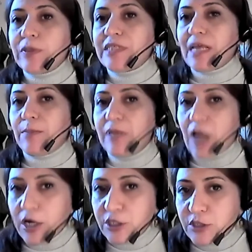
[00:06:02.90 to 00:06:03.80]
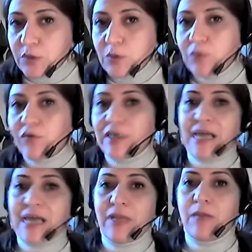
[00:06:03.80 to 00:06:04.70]
they belong to. For
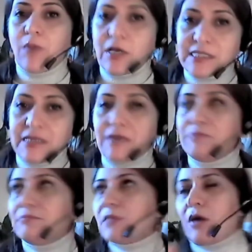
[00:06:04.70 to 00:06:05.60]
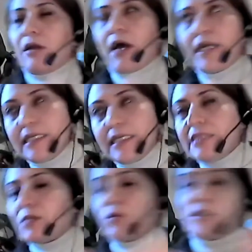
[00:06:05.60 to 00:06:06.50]
example, Muslims are like
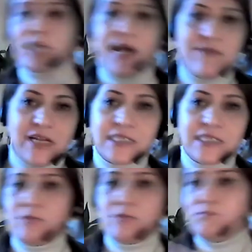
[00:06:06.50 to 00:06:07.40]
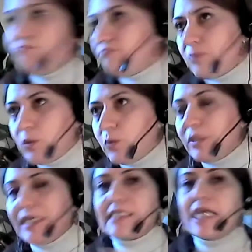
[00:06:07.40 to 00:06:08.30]
this, or travelers do
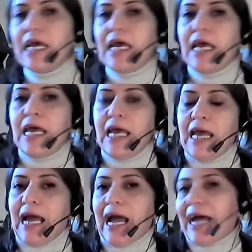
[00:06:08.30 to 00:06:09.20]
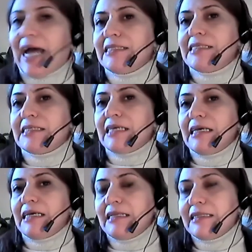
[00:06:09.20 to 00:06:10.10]
this. And
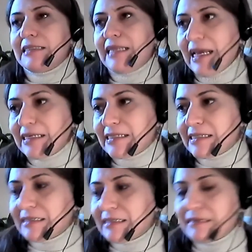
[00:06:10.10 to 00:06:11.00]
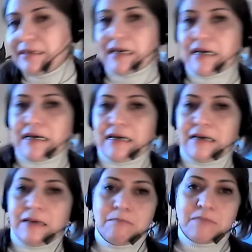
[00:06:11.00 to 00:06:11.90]
the next
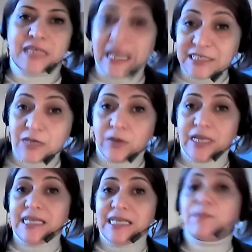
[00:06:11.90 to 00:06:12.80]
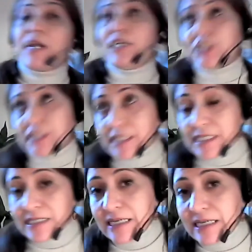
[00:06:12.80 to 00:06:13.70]
category is
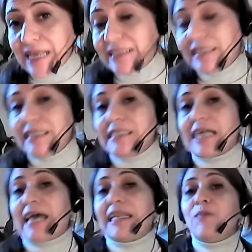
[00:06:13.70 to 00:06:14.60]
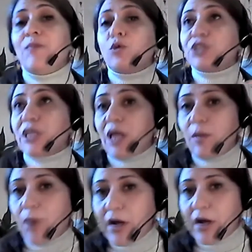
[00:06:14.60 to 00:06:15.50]
prejudice, that it is an emotional
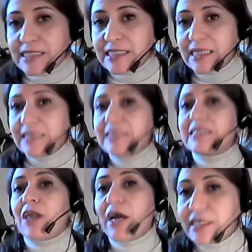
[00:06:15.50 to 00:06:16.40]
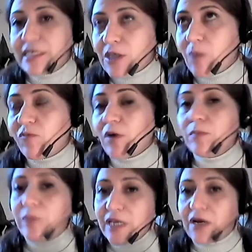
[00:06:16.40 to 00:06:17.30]
bias, disliking someone
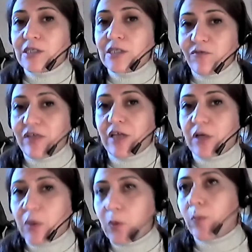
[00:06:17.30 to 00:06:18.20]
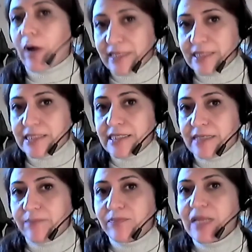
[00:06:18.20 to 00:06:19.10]
because of their group
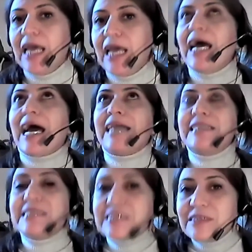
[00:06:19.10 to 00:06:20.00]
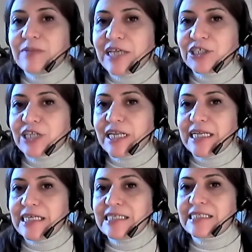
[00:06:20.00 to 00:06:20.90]
identity. And discrimination
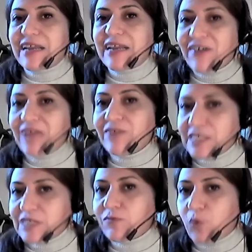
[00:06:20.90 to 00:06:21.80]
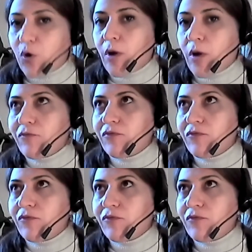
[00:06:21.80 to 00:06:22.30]
is the gravest form of